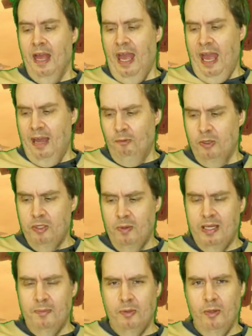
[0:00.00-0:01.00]
And what you
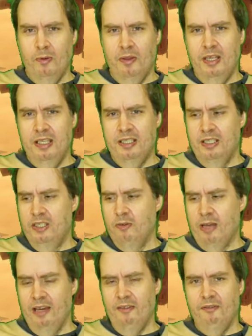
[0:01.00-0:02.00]
end up doing with these is you
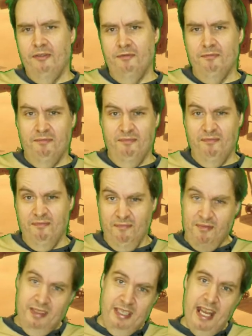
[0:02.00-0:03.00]
kind of
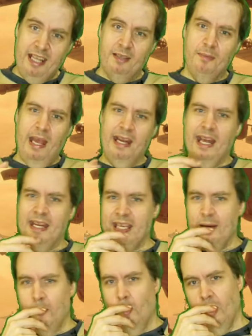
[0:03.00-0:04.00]
take them and, and
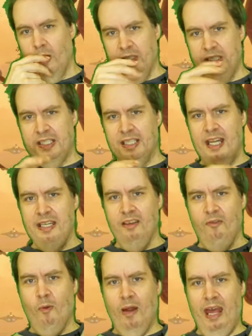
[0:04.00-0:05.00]
get a more holistic idea
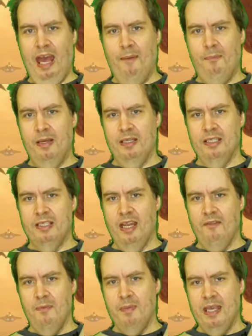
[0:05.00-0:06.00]
of what happened instead
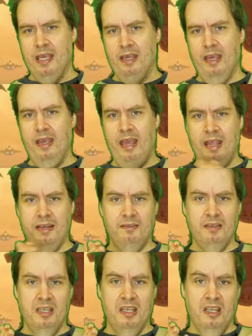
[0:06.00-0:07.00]
of it being a, a
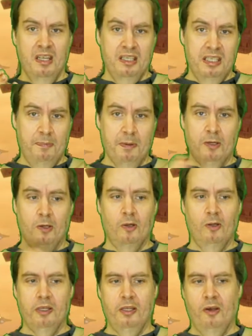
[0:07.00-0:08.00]

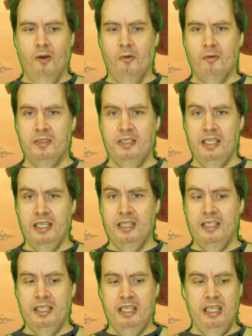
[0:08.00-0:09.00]
typical you know
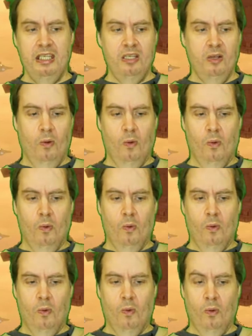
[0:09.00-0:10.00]
d&d
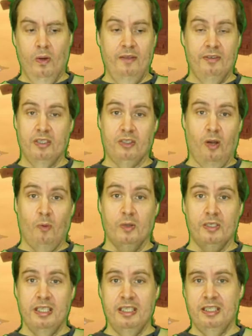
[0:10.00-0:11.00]
or even star wars
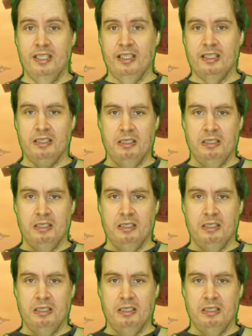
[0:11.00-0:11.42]
d6